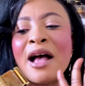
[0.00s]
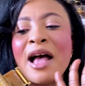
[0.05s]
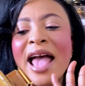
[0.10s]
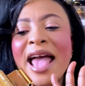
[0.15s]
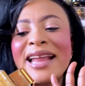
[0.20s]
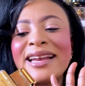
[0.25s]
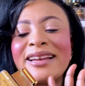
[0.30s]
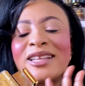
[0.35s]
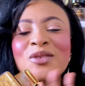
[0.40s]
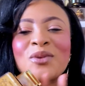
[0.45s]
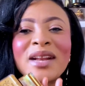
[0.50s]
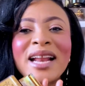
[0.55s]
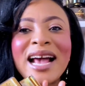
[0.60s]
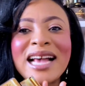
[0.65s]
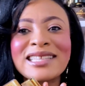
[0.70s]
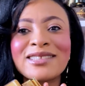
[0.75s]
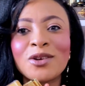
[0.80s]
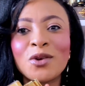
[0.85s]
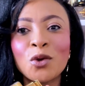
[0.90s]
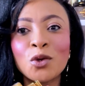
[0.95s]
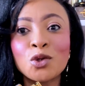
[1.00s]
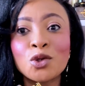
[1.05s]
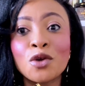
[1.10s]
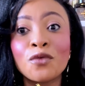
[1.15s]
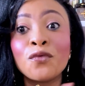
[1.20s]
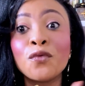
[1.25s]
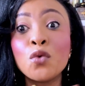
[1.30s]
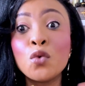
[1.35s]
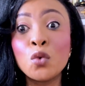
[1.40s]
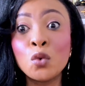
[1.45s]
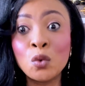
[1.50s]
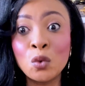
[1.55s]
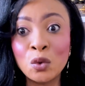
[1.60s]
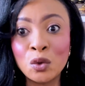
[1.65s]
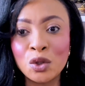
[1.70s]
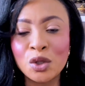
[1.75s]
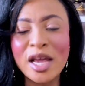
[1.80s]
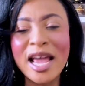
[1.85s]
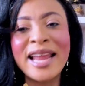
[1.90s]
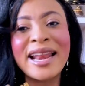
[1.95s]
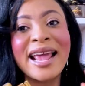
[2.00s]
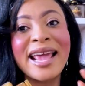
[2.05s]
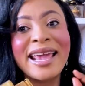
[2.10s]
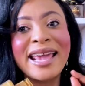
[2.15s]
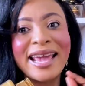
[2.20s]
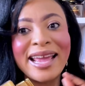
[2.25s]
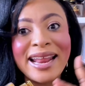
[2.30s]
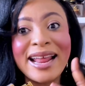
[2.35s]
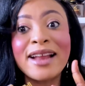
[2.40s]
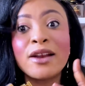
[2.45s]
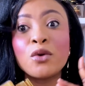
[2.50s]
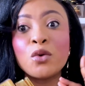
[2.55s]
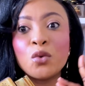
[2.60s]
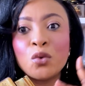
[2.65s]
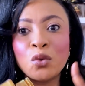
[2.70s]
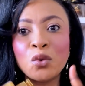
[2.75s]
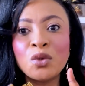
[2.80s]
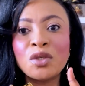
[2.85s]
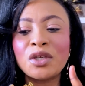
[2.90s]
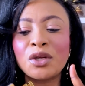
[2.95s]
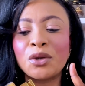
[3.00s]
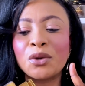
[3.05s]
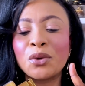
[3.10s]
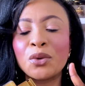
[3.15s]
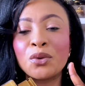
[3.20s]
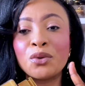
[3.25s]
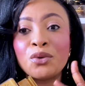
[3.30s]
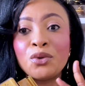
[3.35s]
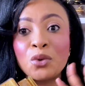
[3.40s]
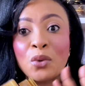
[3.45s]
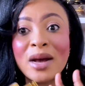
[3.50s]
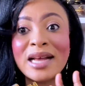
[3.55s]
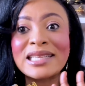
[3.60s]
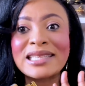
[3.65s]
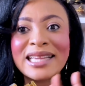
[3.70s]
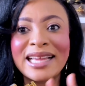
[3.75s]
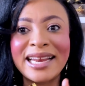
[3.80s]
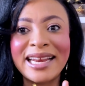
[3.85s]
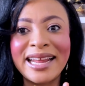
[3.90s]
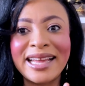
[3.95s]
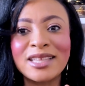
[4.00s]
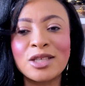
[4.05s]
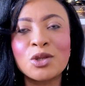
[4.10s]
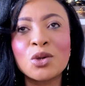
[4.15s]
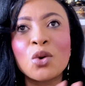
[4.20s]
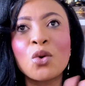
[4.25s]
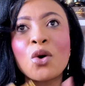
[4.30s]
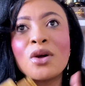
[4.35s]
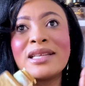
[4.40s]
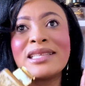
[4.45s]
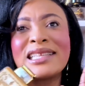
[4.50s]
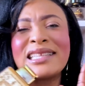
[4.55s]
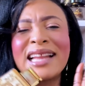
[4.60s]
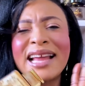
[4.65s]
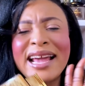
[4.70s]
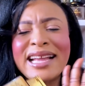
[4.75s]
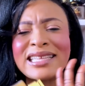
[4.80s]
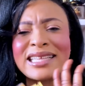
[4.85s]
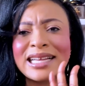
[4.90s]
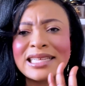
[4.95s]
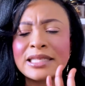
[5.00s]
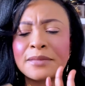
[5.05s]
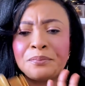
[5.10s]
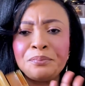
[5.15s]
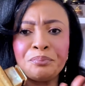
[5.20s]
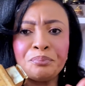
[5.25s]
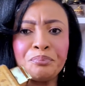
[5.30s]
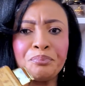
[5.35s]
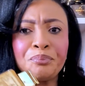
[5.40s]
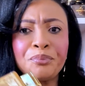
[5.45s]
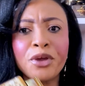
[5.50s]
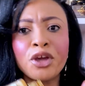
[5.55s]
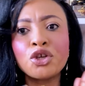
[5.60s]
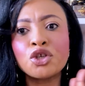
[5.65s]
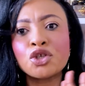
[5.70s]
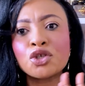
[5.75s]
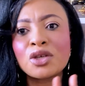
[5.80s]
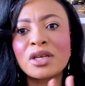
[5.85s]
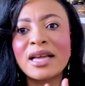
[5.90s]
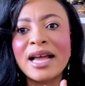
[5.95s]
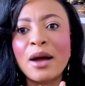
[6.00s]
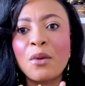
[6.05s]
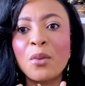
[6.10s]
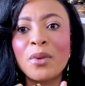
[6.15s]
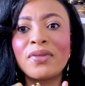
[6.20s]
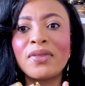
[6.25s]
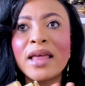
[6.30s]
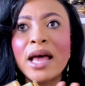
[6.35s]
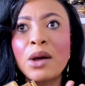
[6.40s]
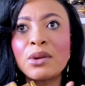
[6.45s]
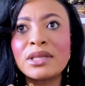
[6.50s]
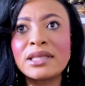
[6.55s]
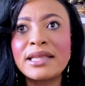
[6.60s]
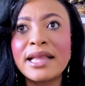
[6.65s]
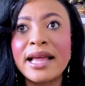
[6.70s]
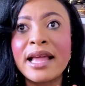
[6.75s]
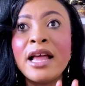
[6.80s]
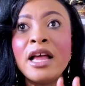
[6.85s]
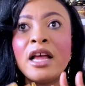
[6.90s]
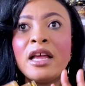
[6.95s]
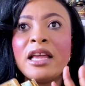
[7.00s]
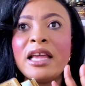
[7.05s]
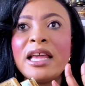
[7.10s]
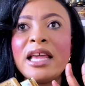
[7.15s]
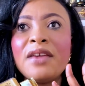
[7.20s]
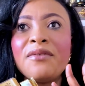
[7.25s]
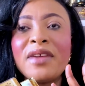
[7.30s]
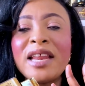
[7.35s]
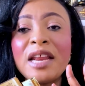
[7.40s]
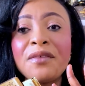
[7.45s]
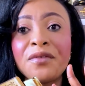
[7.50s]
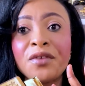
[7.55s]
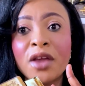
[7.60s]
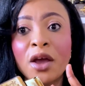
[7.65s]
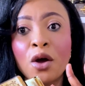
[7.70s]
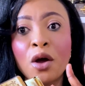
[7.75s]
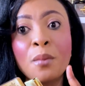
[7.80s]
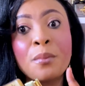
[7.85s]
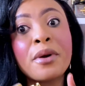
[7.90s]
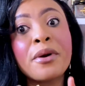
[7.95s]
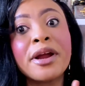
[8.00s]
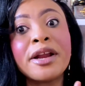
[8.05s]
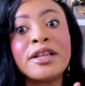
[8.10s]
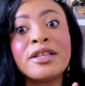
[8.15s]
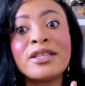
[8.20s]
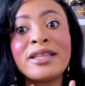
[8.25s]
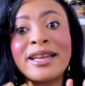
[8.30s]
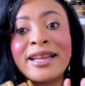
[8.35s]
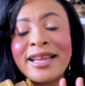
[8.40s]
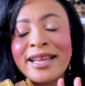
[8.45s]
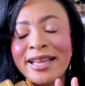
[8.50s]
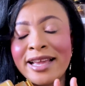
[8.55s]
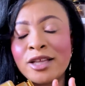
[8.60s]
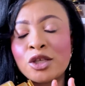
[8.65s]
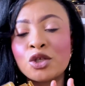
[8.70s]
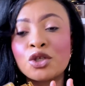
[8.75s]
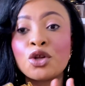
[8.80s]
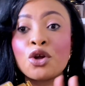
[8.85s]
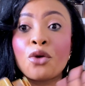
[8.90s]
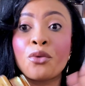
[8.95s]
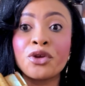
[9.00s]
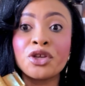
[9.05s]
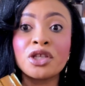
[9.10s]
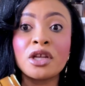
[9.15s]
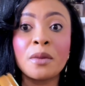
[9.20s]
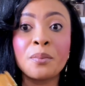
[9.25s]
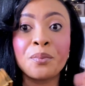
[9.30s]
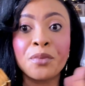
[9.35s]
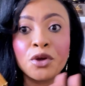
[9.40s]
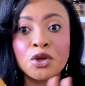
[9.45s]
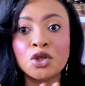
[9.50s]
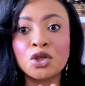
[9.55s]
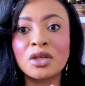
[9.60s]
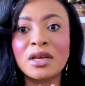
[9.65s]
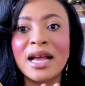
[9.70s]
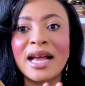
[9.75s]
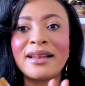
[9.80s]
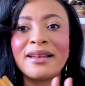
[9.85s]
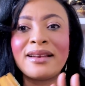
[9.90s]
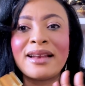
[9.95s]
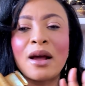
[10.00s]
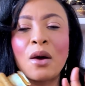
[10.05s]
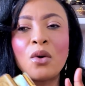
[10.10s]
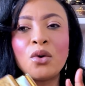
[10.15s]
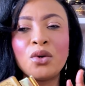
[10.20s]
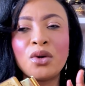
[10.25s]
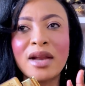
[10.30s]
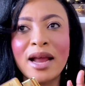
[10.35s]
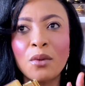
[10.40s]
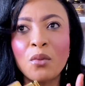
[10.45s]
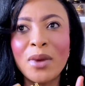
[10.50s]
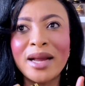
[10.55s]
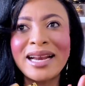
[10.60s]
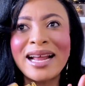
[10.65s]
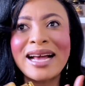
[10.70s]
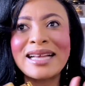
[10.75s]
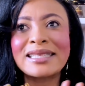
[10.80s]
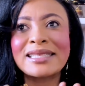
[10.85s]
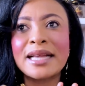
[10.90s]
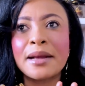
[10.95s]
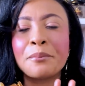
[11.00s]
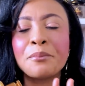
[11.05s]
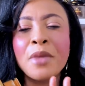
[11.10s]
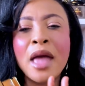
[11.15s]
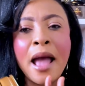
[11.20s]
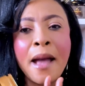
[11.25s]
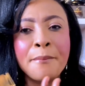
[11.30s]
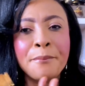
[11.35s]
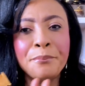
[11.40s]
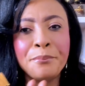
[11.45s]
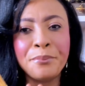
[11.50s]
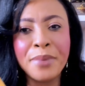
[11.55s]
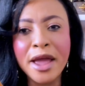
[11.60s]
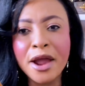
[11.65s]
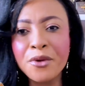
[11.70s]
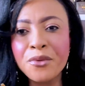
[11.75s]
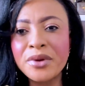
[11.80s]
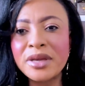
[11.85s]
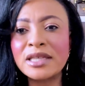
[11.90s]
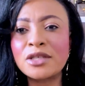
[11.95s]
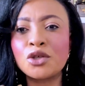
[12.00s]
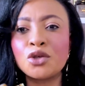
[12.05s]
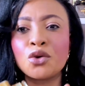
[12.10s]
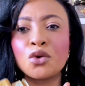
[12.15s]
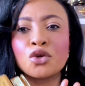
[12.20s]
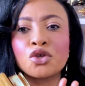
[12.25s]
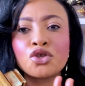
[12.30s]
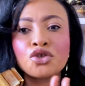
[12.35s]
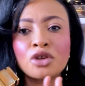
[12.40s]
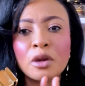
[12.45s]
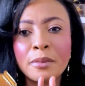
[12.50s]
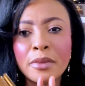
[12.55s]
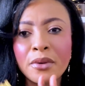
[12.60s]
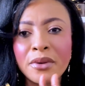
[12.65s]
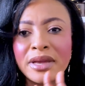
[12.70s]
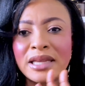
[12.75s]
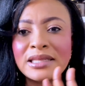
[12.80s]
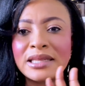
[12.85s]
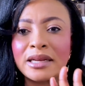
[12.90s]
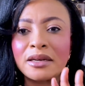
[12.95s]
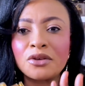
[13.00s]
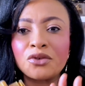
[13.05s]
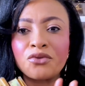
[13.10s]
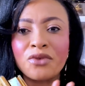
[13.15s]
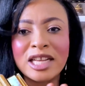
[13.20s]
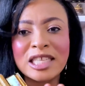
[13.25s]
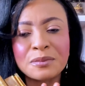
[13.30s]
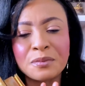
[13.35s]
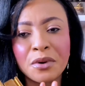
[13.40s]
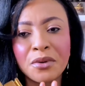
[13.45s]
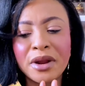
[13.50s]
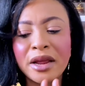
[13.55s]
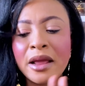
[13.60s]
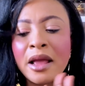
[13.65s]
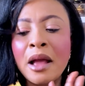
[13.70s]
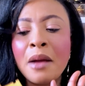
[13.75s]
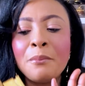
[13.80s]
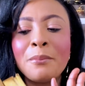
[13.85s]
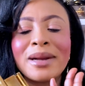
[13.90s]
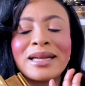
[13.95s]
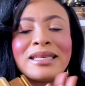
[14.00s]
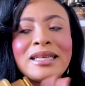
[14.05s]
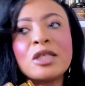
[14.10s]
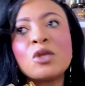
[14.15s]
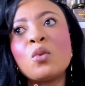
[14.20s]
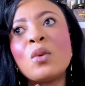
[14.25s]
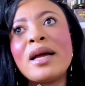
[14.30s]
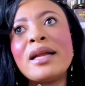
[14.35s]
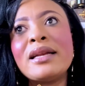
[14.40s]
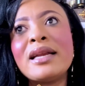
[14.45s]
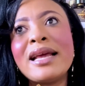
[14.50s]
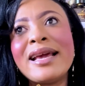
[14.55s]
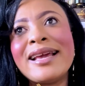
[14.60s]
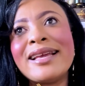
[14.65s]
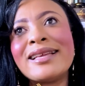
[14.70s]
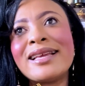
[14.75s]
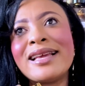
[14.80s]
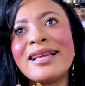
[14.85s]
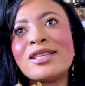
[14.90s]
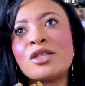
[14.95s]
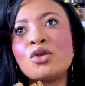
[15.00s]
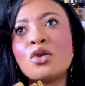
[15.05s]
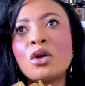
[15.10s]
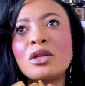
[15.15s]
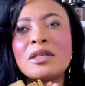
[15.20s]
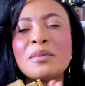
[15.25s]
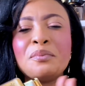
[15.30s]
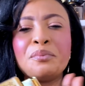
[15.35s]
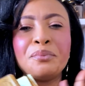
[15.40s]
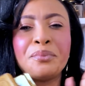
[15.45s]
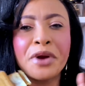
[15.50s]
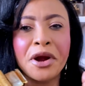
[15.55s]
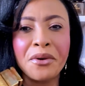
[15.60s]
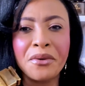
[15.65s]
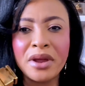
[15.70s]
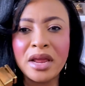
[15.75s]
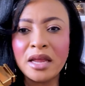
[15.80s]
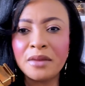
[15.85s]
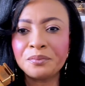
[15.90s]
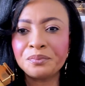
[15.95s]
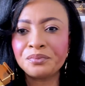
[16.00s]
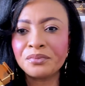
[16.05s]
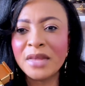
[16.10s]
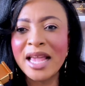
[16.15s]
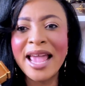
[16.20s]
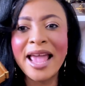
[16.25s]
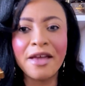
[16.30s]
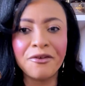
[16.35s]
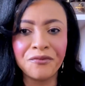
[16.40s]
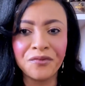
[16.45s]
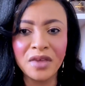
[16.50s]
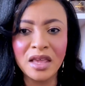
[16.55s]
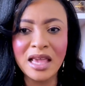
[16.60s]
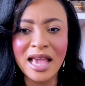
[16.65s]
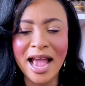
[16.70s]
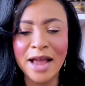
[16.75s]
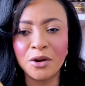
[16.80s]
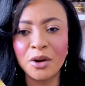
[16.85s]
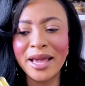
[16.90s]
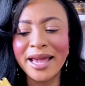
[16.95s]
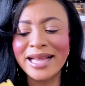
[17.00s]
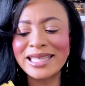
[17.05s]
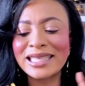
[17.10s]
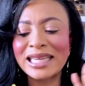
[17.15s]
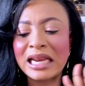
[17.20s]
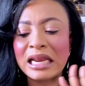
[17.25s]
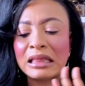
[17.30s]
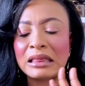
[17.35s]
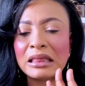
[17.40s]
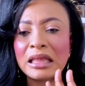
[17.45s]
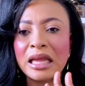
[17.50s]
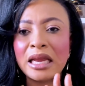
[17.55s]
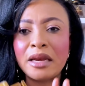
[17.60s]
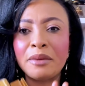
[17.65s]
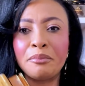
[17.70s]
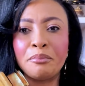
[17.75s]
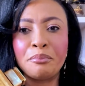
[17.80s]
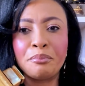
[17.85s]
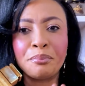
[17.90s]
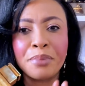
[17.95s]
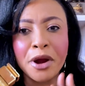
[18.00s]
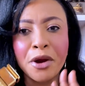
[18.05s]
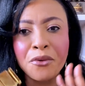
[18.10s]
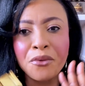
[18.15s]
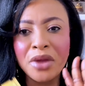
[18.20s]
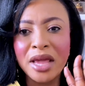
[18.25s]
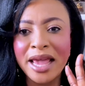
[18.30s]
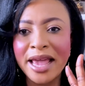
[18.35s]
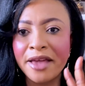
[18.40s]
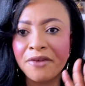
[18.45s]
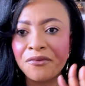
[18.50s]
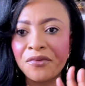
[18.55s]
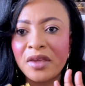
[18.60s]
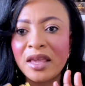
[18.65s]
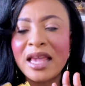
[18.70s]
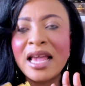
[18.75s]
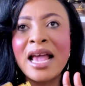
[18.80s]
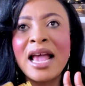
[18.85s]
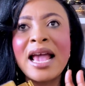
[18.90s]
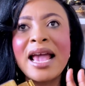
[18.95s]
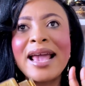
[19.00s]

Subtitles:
And this one has a lot of oud, and I get that oud, nuance in it. So consider it as Pink Sugar without the. Even if you're comparing it to the original Pink Sugar, that one has some berries, strawberries and raspberry. But this one is not berry heavy. I don't get anything very heavy.